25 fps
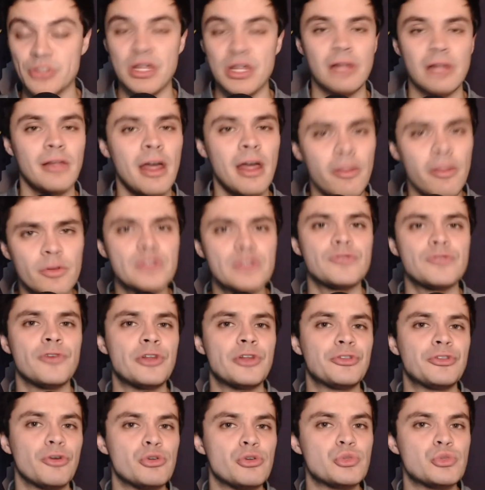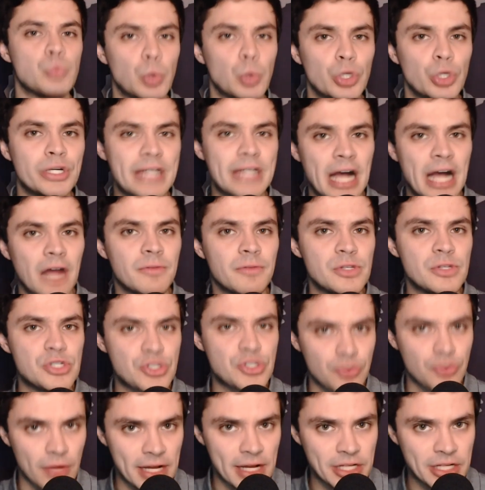Now, a lot of those free throws were down the
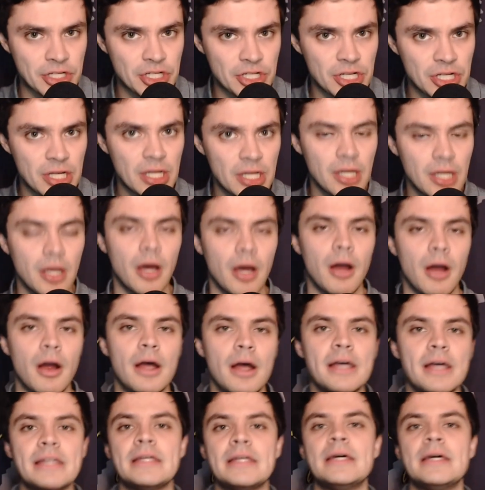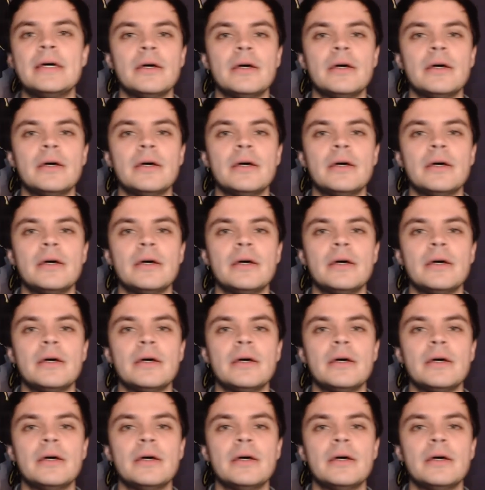stretch, all right?